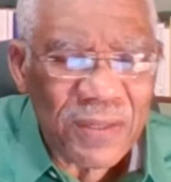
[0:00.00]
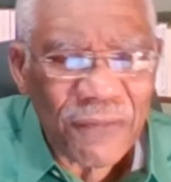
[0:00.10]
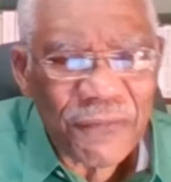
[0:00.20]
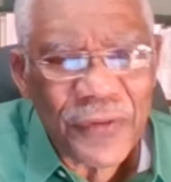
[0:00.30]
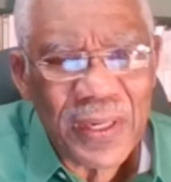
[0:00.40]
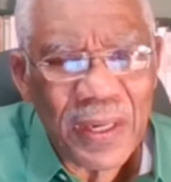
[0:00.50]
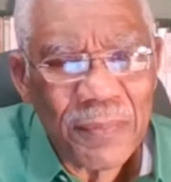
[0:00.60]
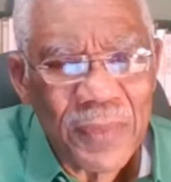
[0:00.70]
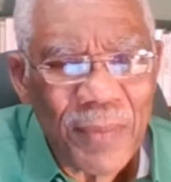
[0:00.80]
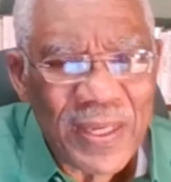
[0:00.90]
of
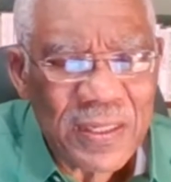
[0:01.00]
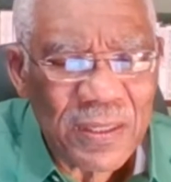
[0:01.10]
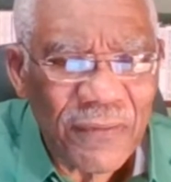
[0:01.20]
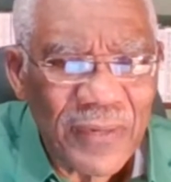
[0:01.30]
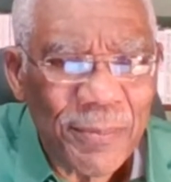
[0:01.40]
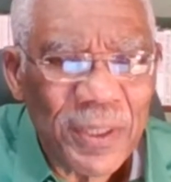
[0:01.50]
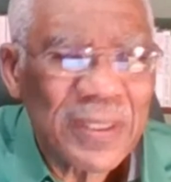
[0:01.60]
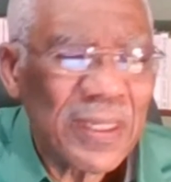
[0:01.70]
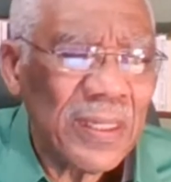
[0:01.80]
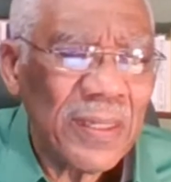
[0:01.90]
freedom, the message of
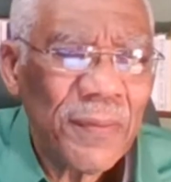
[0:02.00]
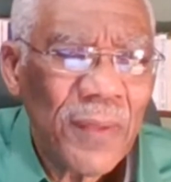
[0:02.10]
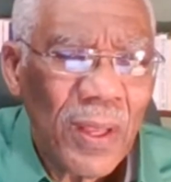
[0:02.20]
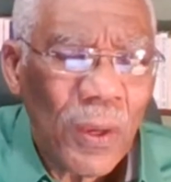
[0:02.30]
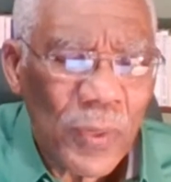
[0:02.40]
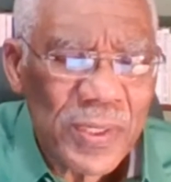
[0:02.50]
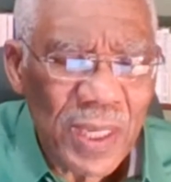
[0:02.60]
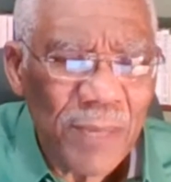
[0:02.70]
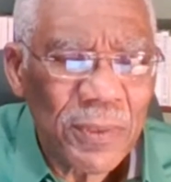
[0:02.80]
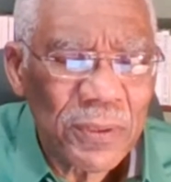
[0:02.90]
liberty, was
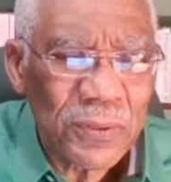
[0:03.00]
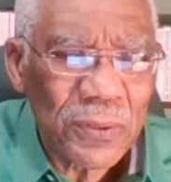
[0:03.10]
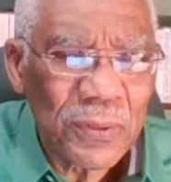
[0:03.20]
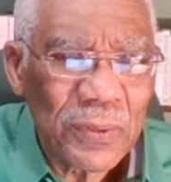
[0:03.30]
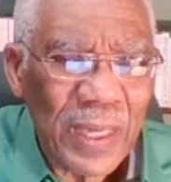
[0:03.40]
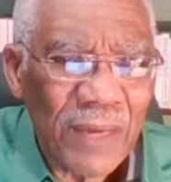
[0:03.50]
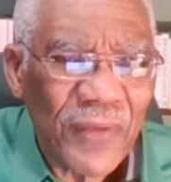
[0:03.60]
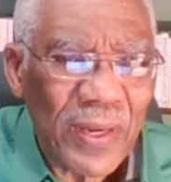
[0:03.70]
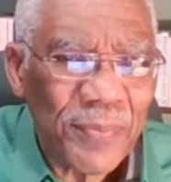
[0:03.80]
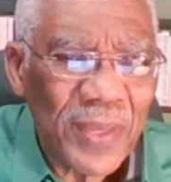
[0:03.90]
able to
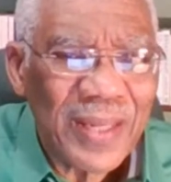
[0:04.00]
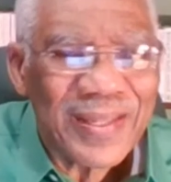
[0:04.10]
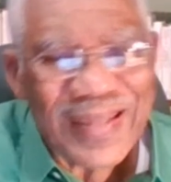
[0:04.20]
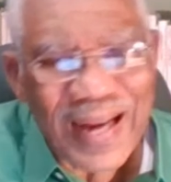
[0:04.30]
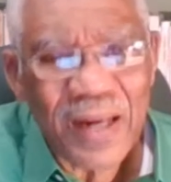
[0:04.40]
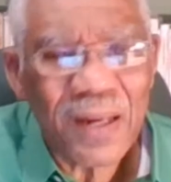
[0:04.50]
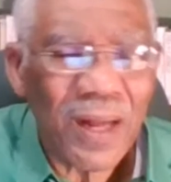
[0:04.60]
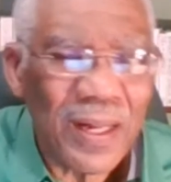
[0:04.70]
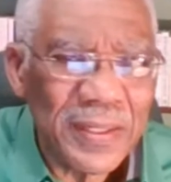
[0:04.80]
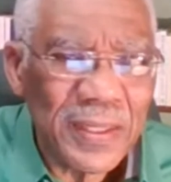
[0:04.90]
envelop the entire
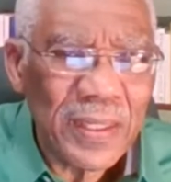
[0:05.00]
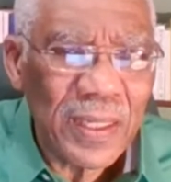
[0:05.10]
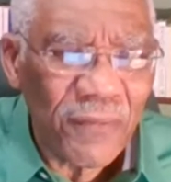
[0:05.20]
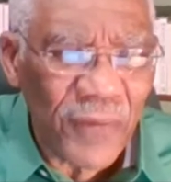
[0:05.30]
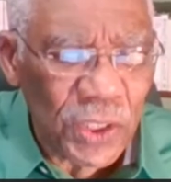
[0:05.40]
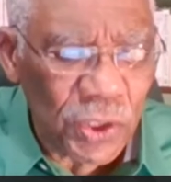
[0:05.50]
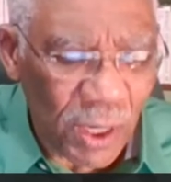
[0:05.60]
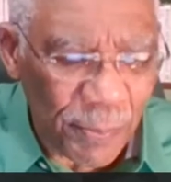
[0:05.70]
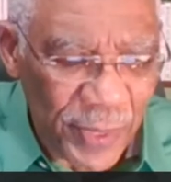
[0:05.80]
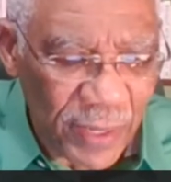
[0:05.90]
colony in a very
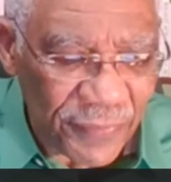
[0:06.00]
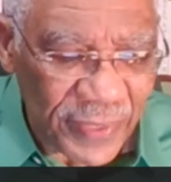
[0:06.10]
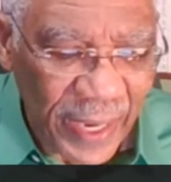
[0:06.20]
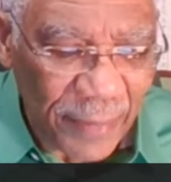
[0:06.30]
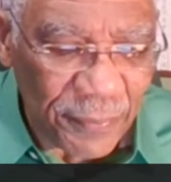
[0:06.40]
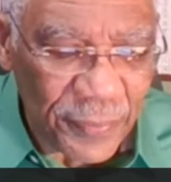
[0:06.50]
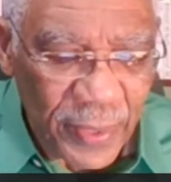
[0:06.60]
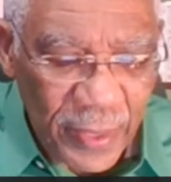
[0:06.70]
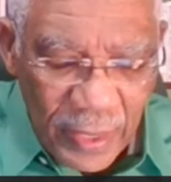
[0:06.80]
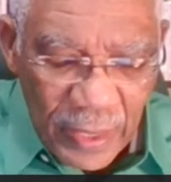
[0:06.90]
short period of time.
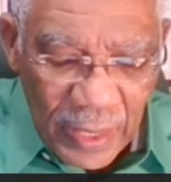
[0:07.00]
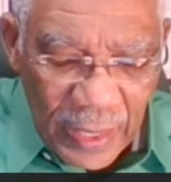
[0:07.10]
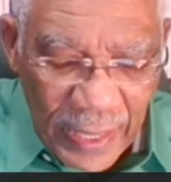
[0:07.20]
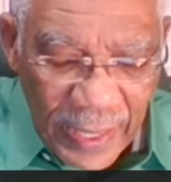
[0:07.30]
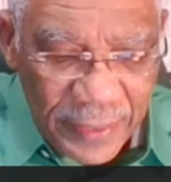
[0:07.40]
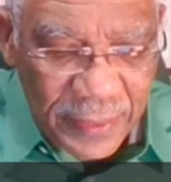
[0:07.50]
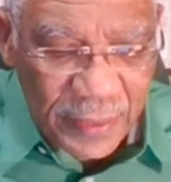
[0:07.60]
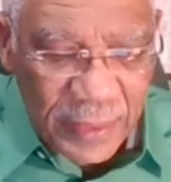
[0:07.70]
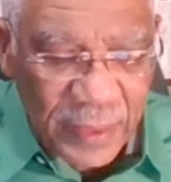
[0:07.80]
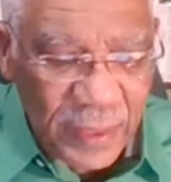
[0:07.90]
And
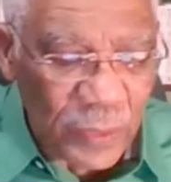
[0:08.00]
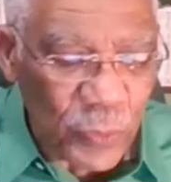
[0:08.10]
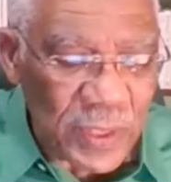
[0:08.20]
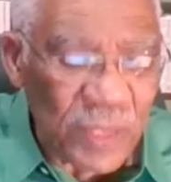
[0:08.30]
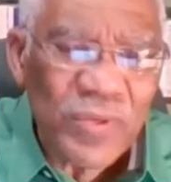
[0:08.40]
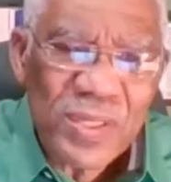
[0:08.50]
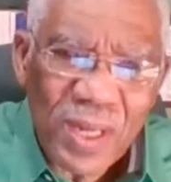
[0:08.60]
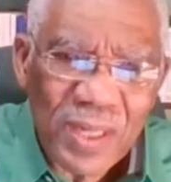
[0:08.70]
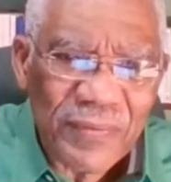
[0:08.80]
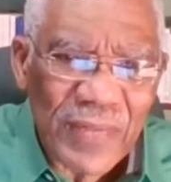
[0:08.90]
it was a
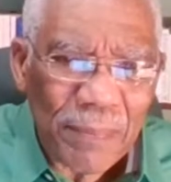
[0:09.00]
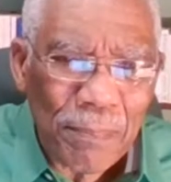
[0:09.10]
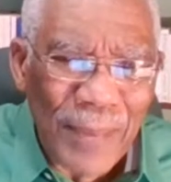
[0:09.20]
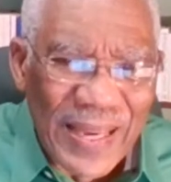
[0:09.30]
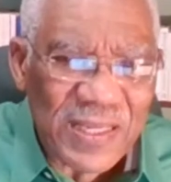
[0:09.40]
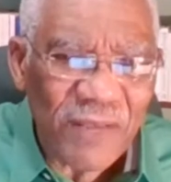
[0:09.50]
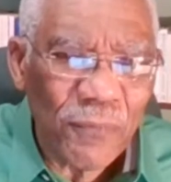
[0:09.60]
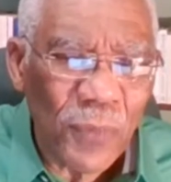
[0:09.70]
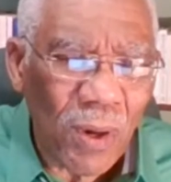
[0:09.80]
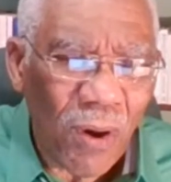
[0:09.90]
result of that massive
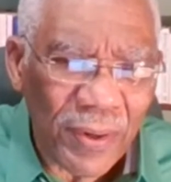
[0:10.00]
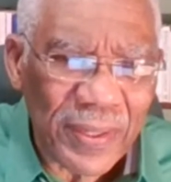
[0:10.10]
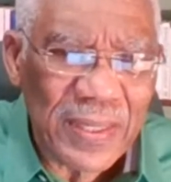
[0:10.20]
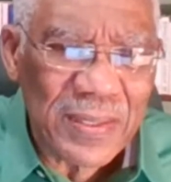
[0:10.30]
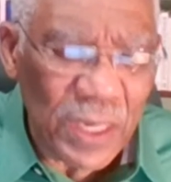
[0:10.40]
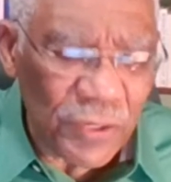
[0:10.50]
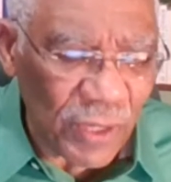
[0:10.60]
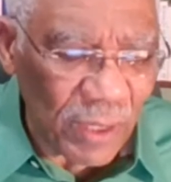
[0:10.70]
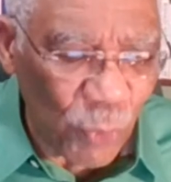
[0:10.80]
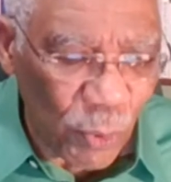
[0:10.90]
organization
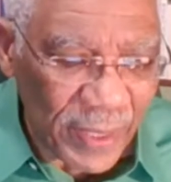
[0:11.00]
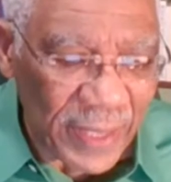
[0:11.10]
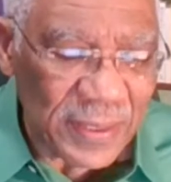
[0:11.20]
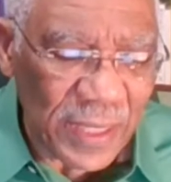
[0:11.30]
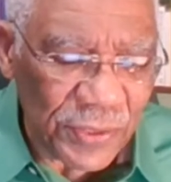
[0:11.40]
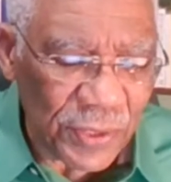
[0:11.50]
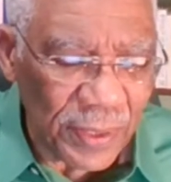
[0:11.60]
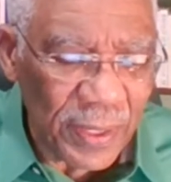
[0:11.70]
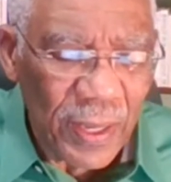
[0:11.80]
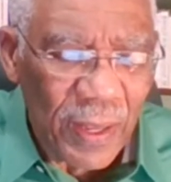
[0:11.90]
and mobilization
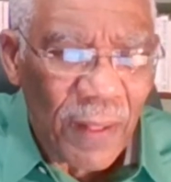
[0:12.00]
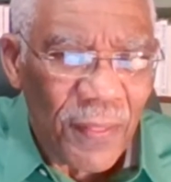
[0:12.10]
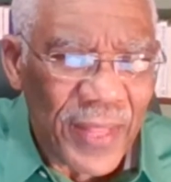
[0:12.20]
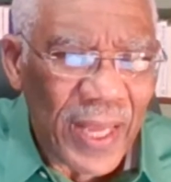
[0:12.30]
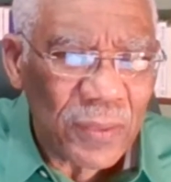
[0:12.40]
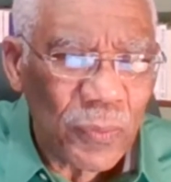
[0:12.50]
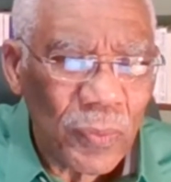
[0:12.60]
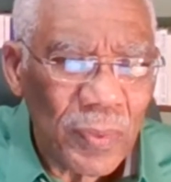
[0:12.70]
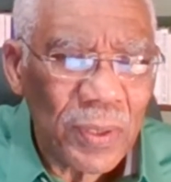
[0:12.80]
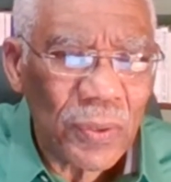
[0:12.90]
that,
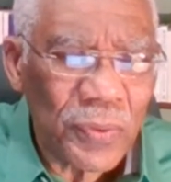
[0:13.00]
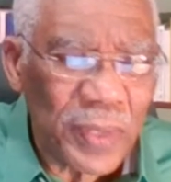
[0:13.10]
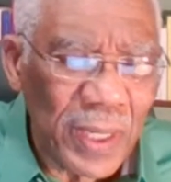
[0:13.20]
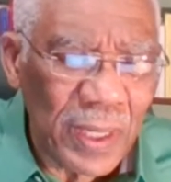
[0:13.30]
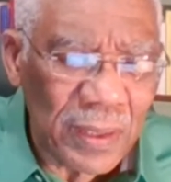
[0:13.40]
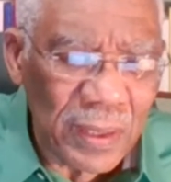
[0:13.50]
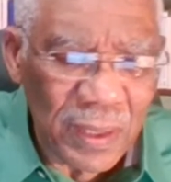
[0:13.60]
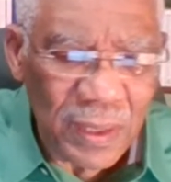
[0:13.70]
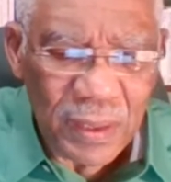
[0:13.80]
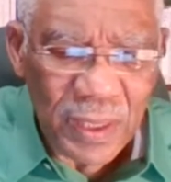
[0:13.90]

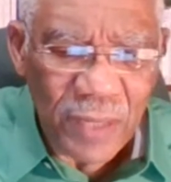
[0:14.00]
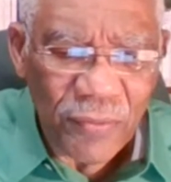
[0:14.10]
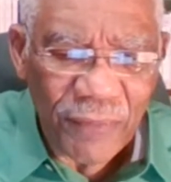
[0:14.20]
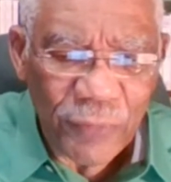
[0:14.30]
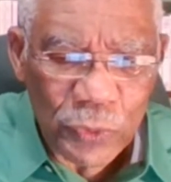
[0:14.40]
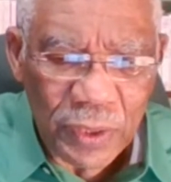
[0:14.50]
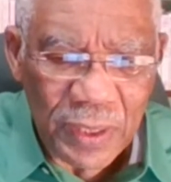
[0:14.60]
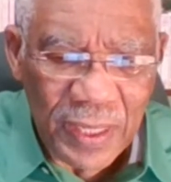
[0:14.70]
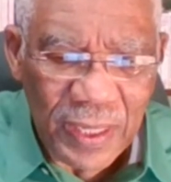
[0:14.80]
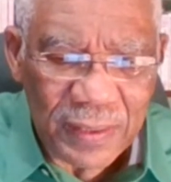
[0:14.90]
Haiti, the revolution in
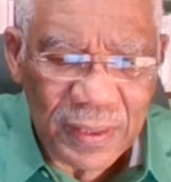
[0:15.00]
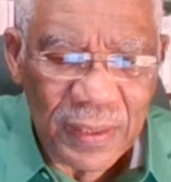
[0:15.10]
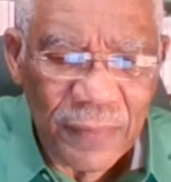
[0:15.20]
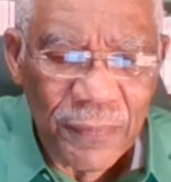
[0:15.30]
Haiti,